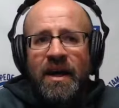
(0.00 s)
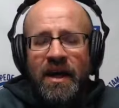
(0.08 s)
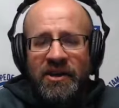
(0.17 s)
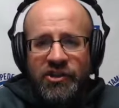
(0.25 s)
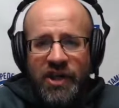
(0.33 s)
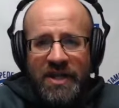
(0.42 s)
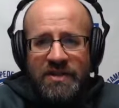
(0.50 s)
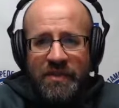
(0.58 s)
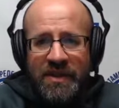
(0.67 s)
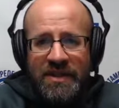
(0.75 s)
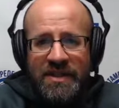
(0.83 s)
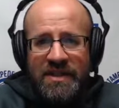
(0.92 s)

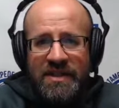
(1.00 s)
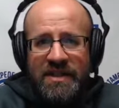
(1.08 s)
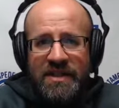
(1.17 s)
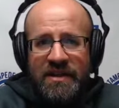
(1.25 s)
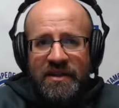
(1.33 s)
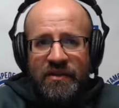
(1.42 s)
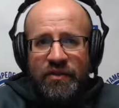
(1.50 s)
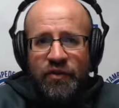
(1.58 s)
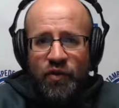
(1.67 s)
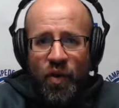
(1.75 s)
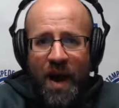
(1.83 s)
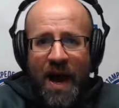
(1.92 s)
adjustments
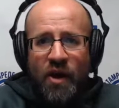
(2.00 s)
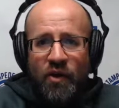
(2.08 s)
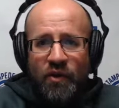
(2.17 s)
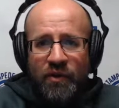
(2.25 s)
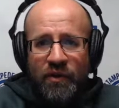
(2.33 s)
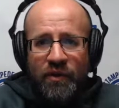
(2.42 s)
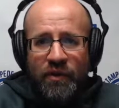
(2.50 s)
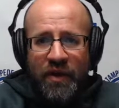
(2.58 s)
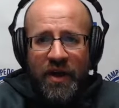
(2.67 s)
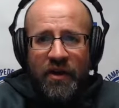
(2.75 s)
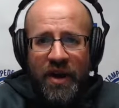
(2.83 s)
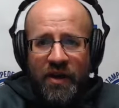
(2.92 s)
throughout
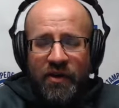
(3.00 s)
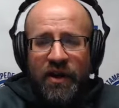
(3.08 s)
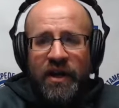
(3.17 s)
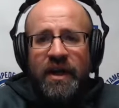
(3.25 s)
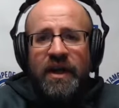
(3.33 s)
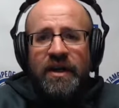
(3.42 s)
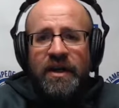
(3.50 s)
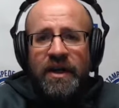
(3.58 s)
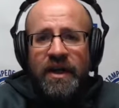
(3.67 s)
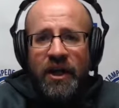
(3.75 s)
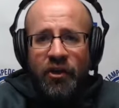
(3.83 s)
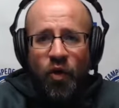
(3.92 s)
their area
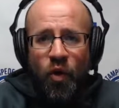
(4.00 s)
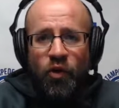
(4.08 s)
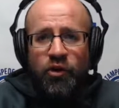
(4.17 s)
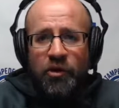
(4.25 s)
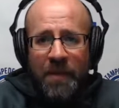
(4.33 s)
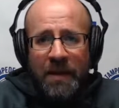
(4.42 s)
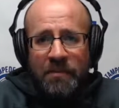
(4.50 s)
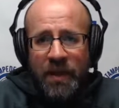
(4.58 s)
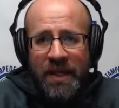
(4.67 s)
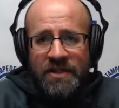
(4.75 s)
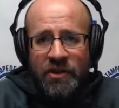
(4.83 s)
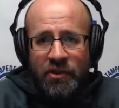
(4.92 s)
in order to make
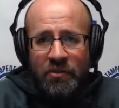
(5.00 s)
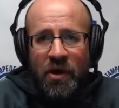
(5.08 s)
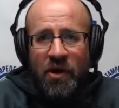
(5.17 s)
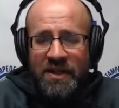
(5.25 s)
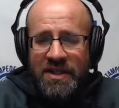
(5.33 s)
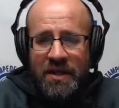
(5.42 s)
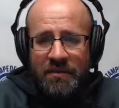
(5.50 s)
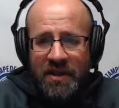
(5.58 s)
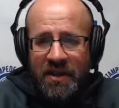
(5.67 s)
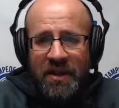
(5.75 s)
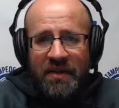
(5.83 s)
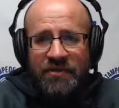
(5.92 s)
plays on the ball. That's something
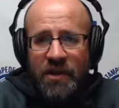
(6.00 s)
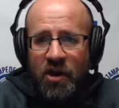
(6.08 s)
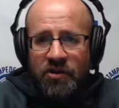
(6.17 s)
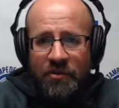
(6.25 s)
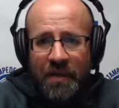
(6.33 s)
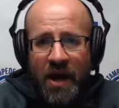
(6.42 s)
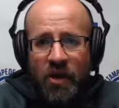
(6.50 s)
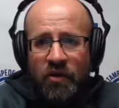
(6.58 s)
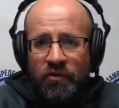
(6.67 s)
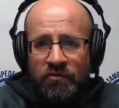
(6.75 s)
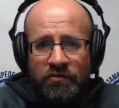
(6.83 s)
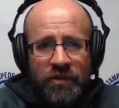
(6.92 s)
that they've talked about
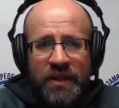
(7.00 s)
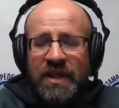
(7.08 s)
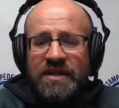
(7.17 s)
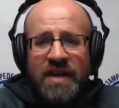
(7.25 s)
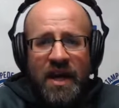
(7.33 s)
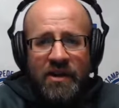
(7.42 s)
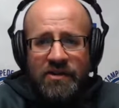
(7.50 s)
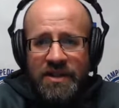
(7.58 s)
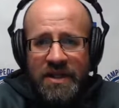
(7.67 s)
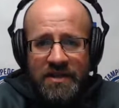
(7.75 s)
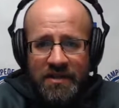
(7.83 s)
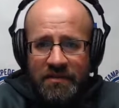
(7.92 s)
the entire
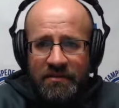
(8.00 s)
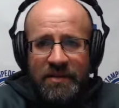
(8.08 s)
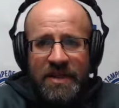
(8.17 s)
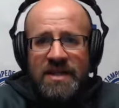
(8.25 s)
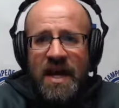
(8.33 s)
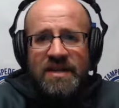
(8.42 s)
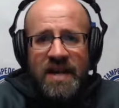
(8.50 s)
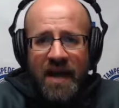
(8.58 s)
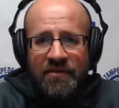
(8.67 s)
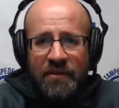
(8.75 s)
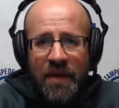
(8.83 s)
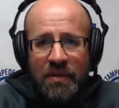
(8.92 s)
season. These guys have
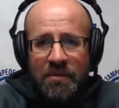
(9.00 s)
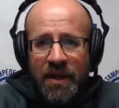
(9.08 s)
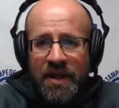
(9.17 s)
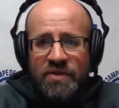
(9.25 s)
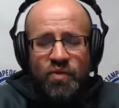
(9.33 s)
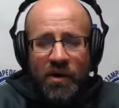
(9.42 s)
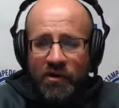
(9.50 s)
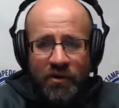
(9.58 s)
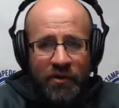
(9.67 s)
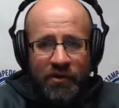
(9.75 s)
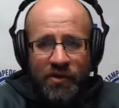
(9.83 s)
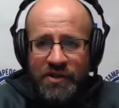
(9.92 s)
to make plays, whether
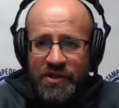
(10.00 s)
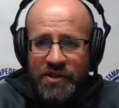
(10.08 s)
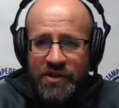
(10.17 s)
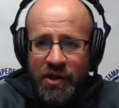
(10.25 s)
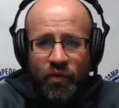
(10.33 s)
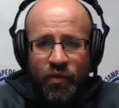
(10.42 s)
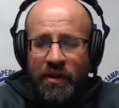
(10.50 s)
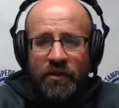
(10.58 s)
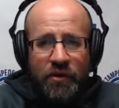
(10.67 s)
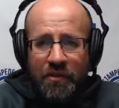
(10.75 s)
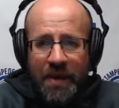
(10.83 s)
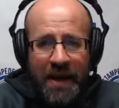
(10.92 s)
they're in zone, whether
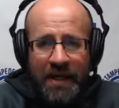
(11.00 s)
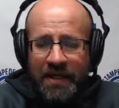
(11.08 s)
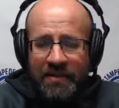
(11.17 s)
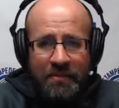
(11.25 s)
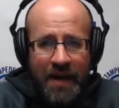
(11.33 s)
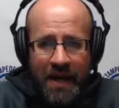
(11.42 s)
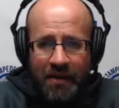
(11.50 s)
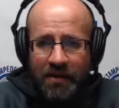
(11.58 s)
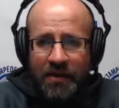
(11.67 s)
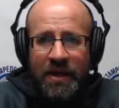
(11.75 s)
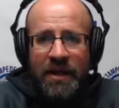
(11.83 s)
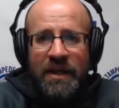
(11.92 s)
they're in man, doesn't matter.
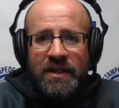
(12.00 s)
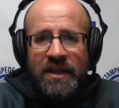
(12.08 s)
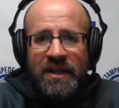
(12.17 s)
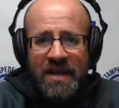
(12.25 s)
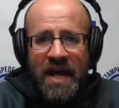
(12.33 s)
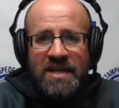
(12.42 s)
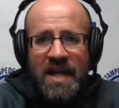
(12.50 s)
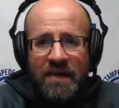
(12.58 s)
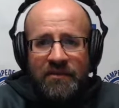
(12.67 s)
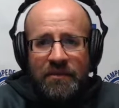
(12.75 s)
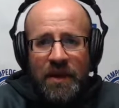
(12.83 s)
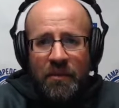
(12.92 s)
these guys have
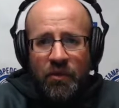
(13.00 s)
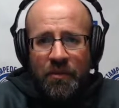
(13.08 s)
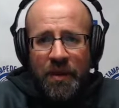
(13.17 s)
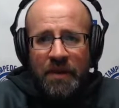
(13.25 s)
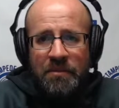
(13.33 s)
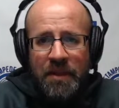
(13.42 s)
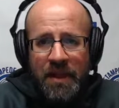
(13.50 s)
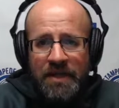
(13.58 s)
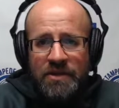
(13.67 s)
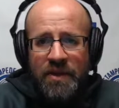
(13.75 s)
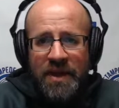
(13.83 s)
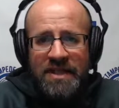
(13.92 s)
to be able to make plays.
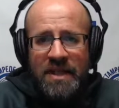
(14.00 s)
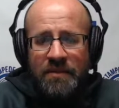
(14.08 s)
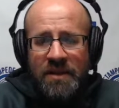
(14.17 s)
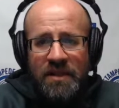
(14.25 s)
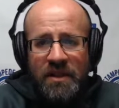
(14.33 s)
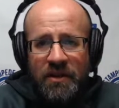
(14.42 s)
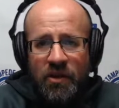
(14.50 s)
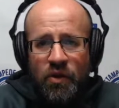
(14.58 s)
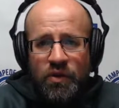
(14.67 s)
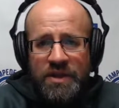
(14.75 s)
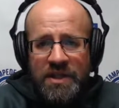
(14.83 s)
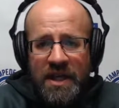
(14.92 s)
So that's something that the
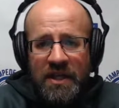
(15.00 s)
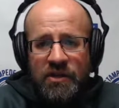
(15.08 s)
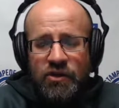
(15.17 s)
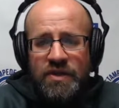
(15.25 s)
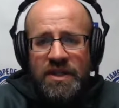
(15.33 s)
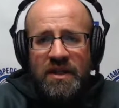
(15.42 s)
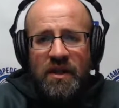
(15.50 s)
Colts need. And you see the